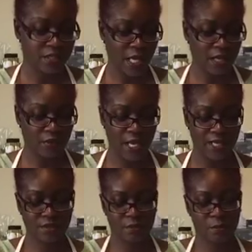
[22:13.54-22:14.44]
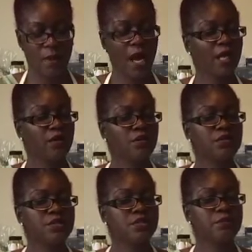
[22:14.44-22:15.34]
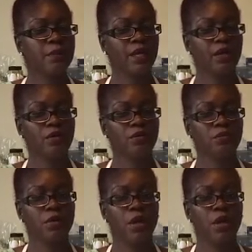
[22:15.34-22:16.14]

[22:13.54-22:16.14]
Tallow has a mild smell,